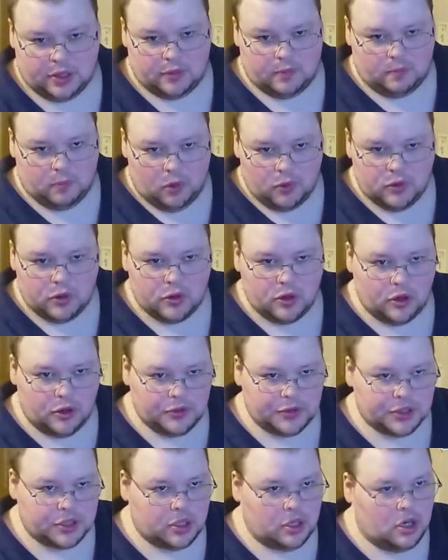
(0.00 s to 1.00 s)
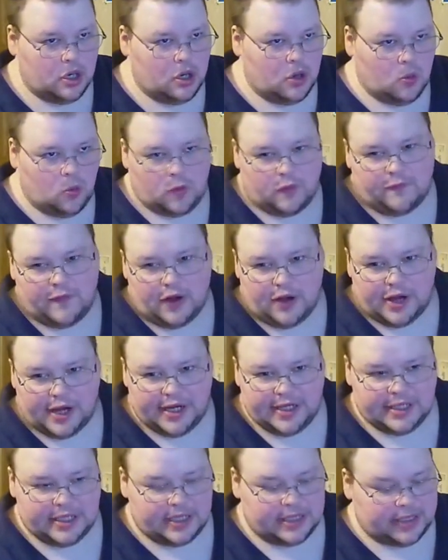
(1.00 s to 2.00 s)
both of those were very
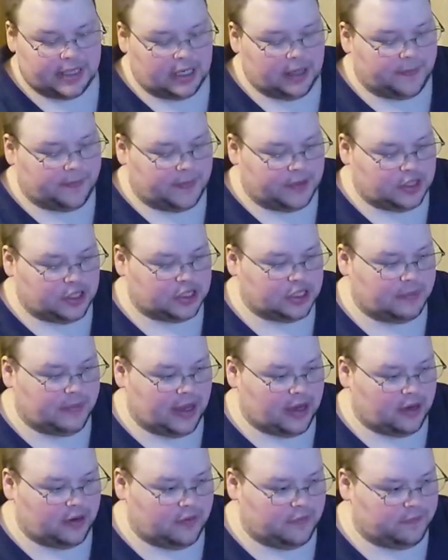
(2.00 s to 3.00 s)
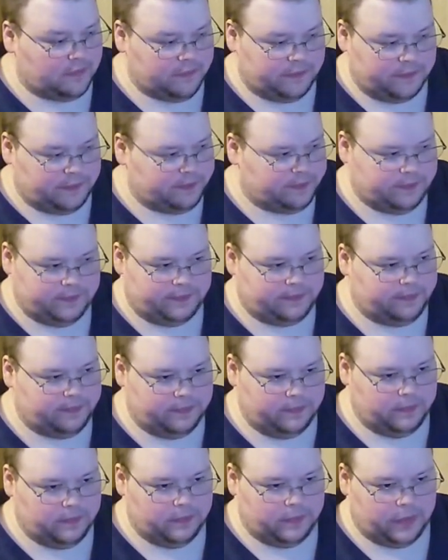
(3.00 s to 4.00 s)
easy to set up. It's just a matter of
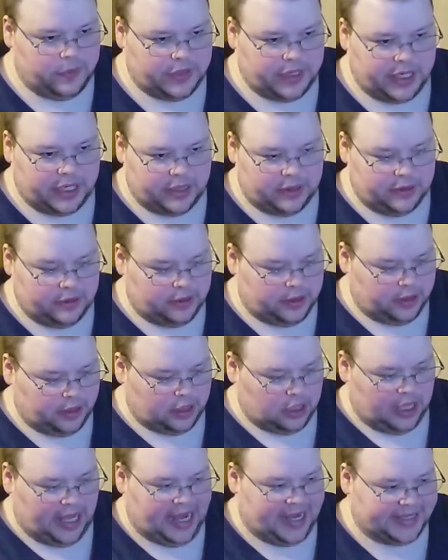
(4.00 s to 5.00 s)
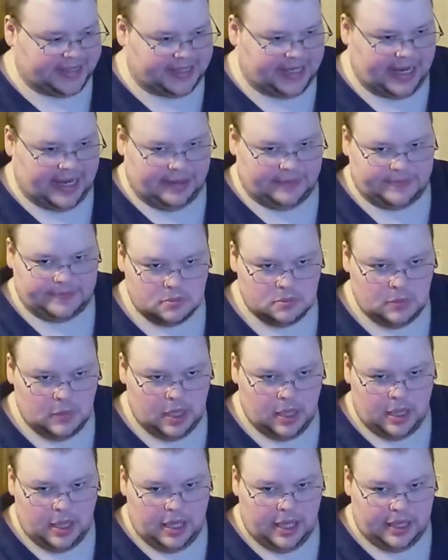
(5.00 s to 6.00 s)
putting in the class name
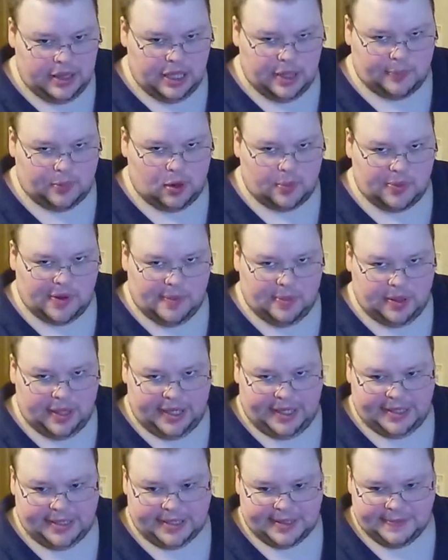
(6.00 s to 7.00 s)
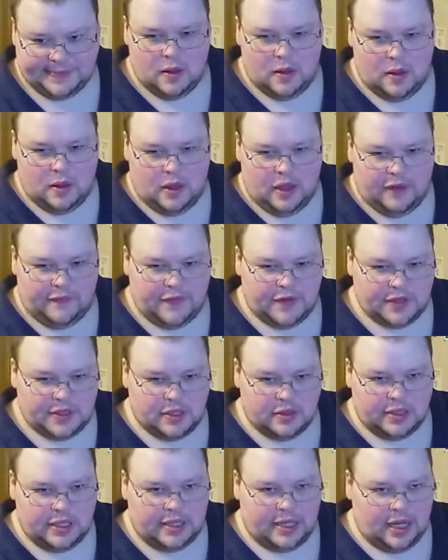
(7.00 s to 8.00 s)
in the appropriate place. If you
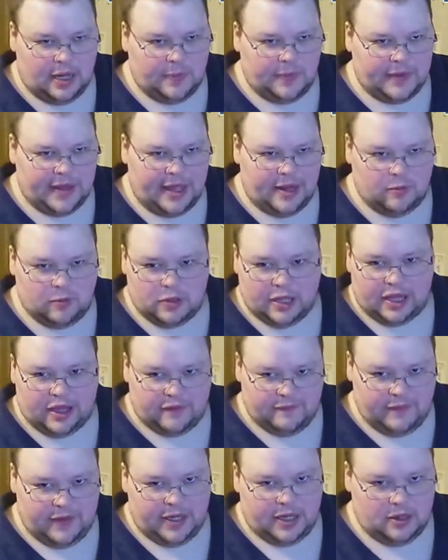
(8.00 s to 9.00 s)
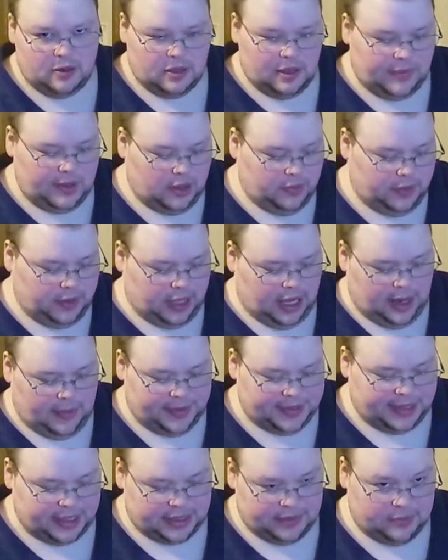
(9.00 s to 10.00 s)
still need help with that and would like a video, let me know in the
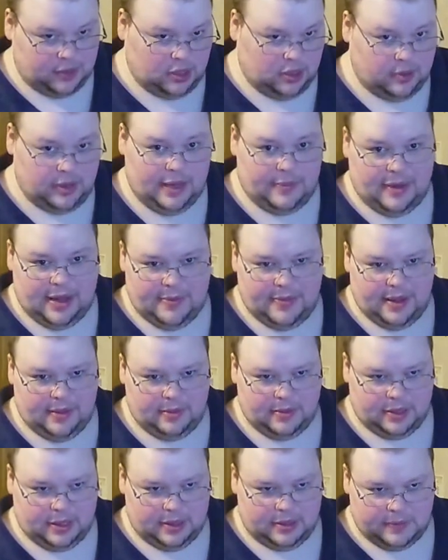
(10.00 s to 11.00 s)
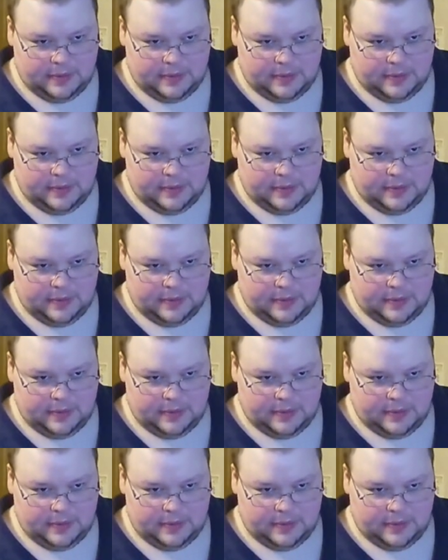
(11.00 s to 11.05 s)
comment section below and I might be able to